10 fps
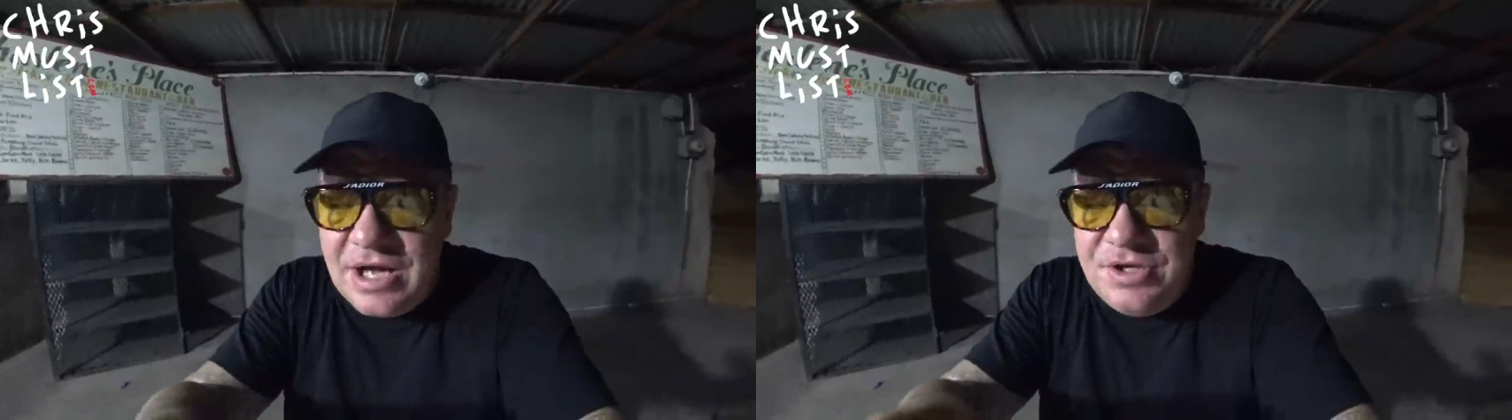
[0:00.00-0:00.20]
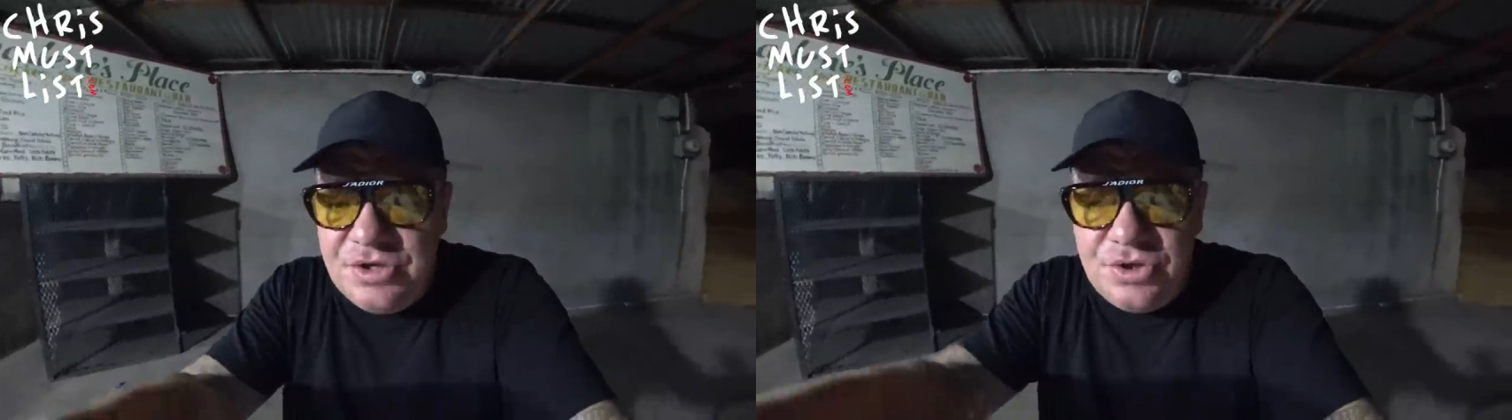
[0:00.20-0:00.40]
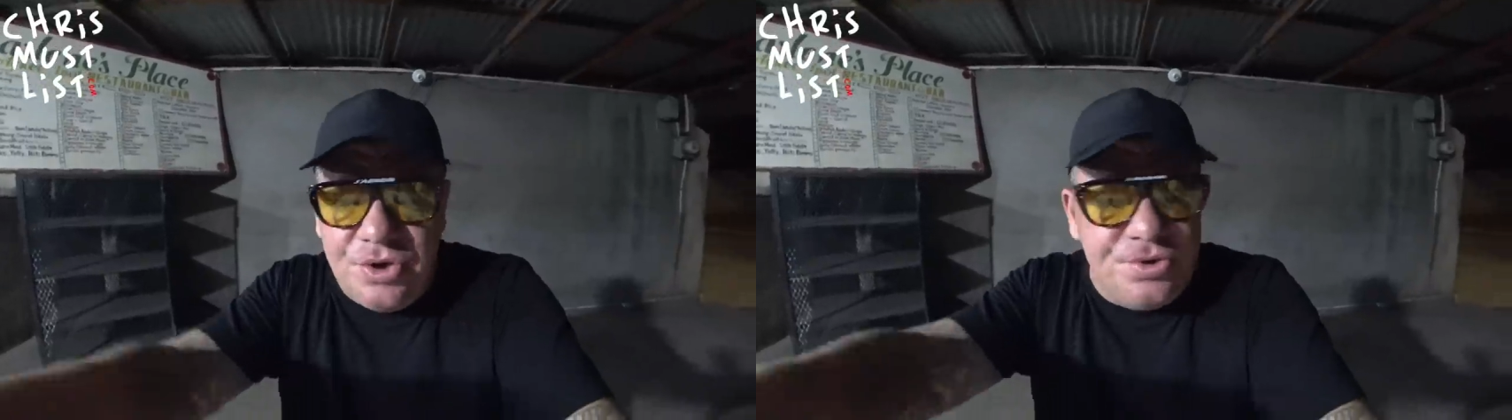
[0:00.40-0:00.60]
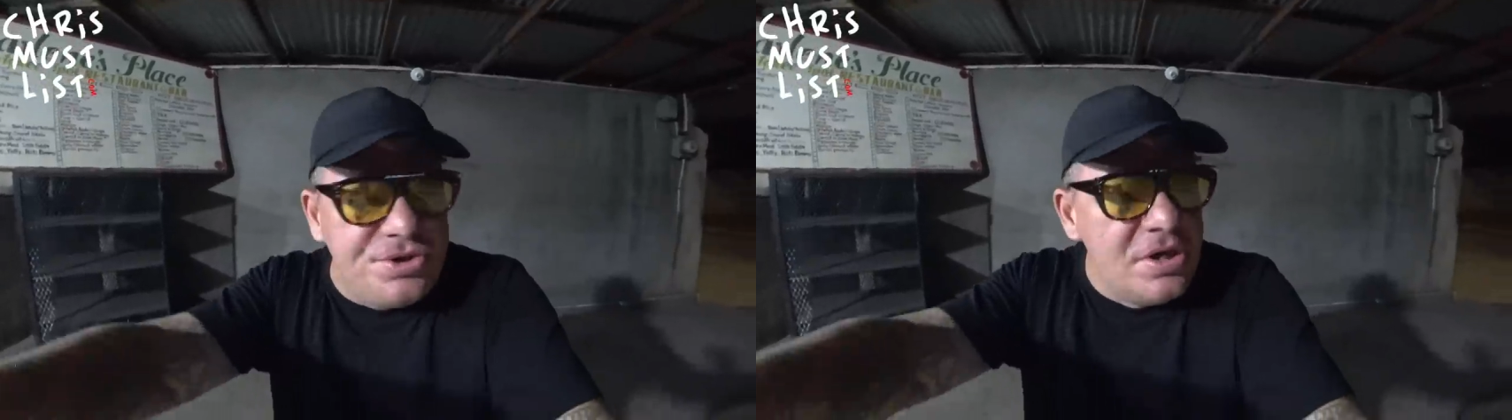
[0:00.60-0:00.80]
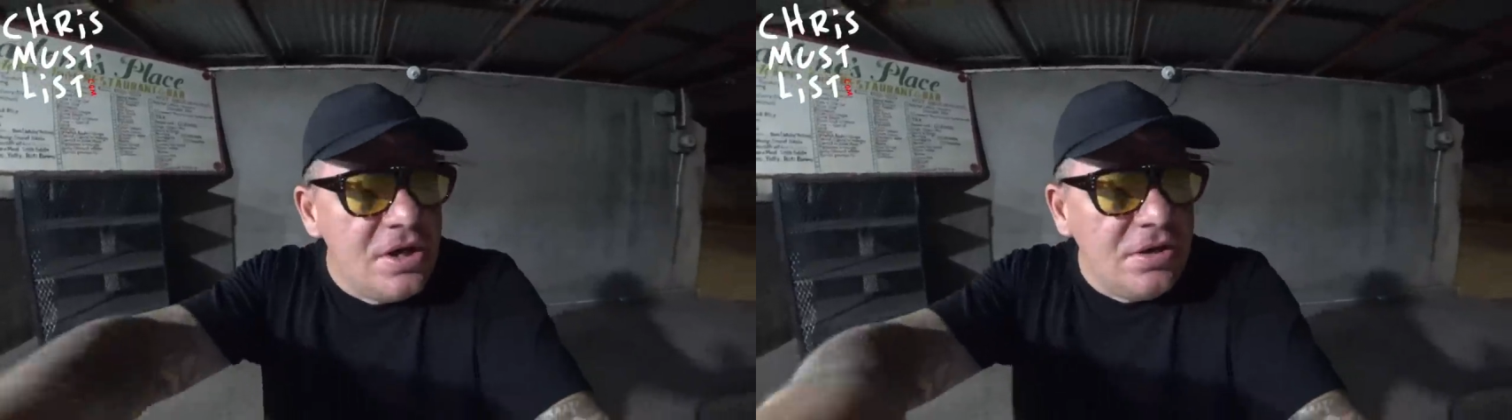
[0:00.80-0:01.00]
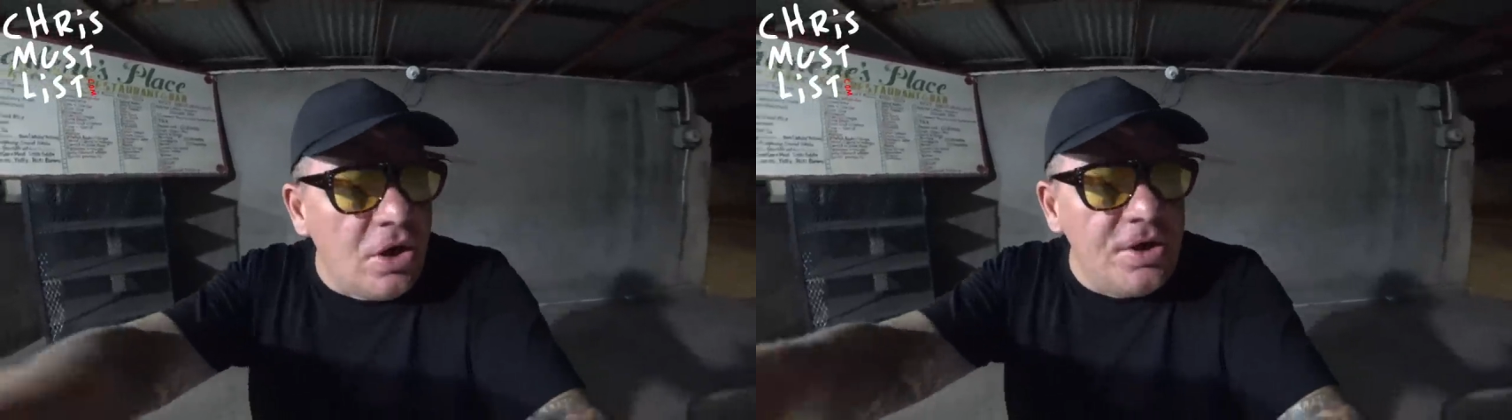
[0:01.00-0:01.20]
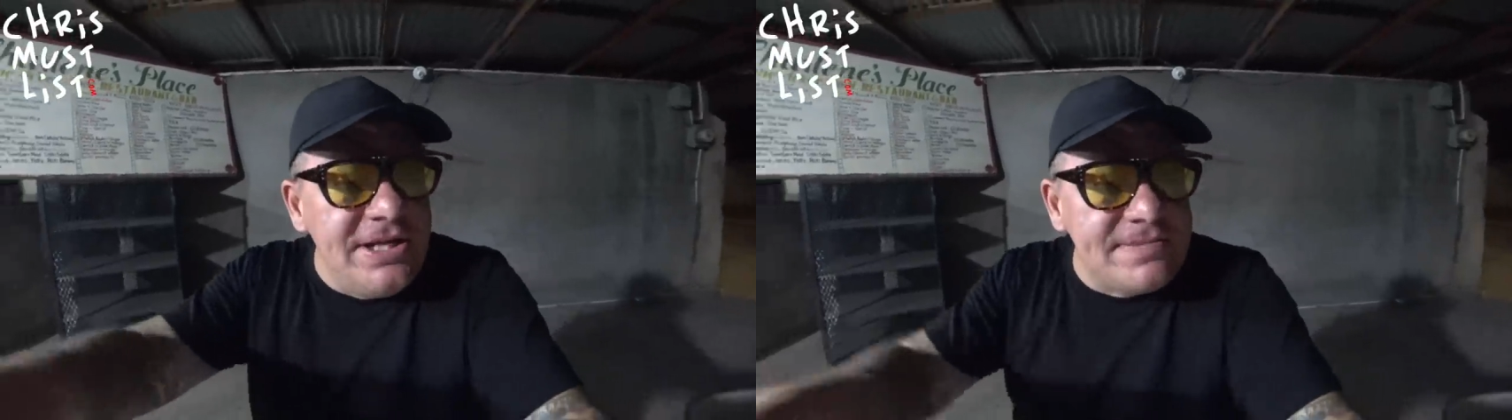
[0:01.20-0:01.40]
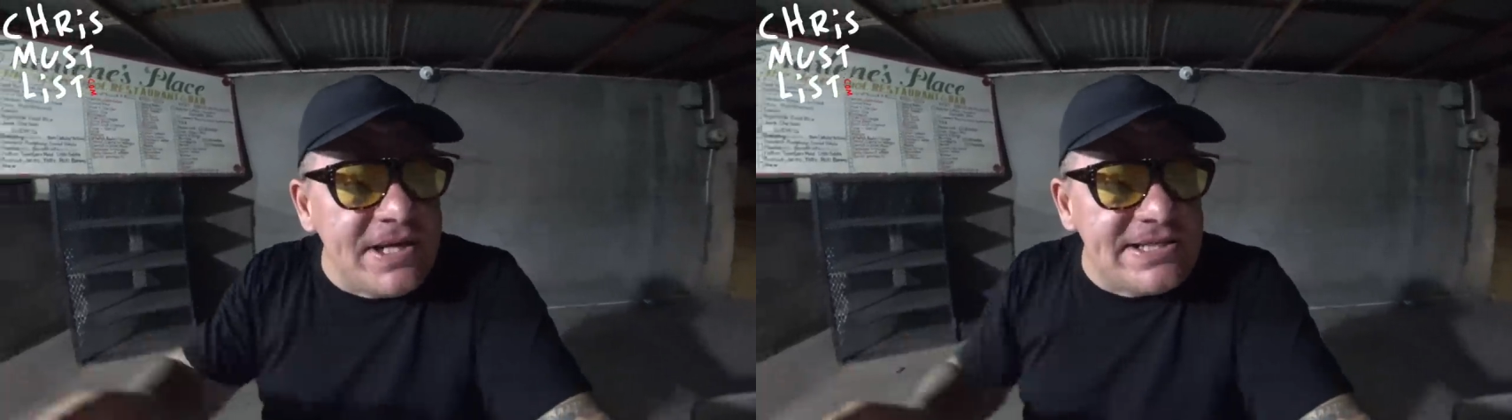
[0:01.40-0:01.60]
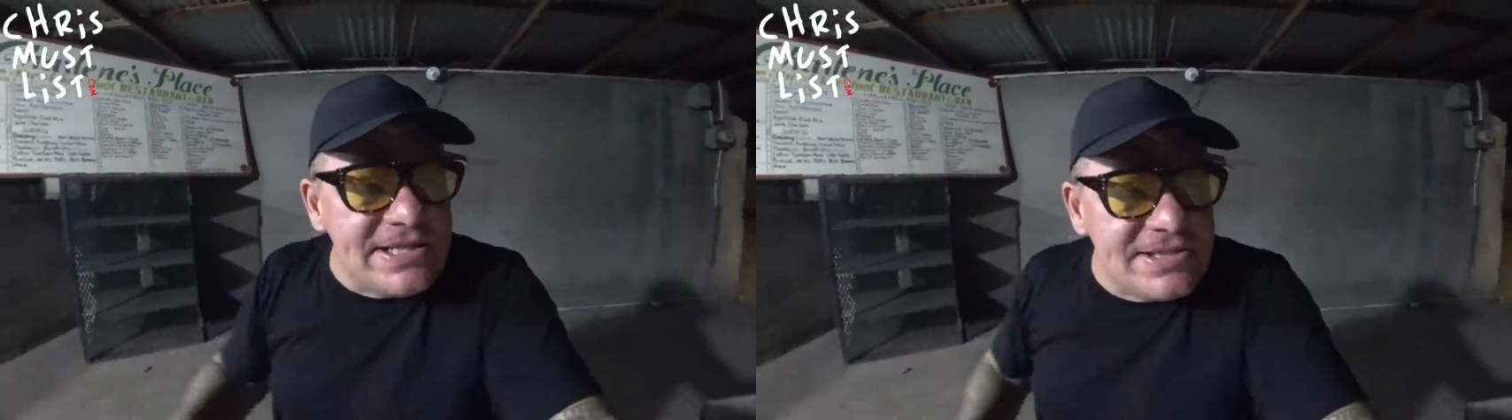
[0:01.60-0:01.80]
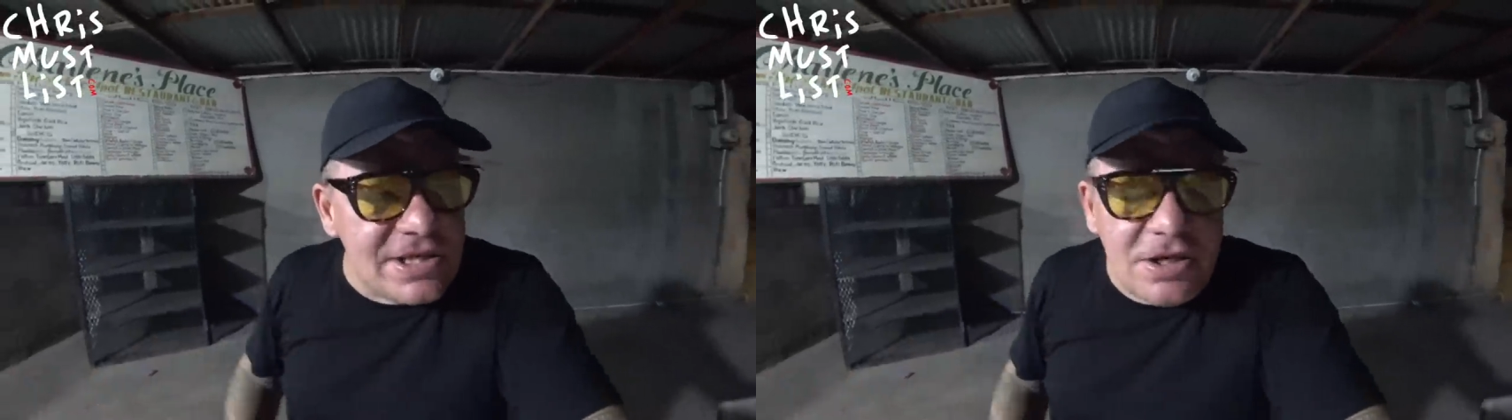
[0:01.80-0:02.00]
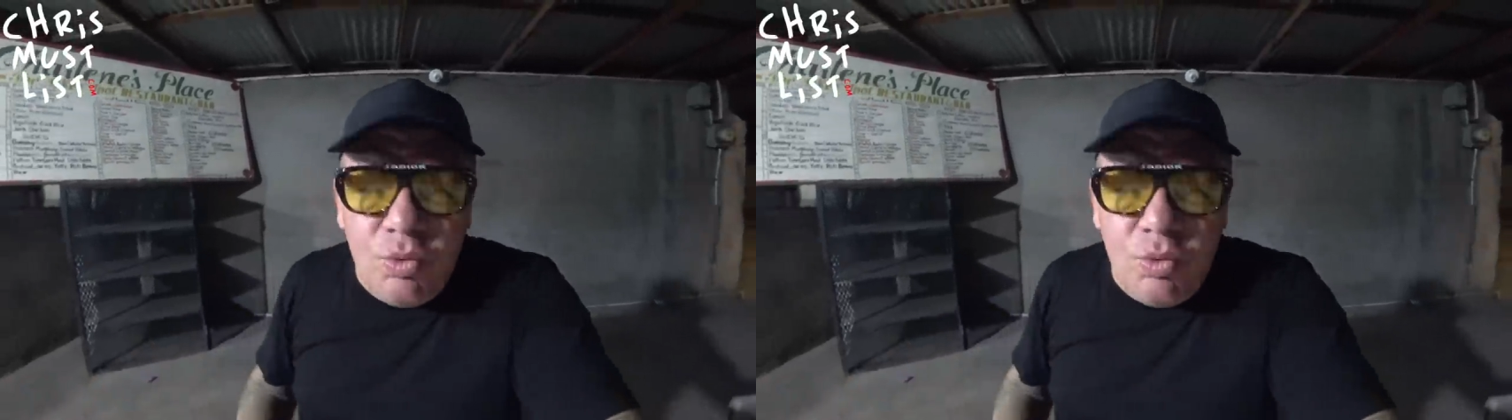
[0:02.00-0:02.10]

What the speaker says: How do you go all these places?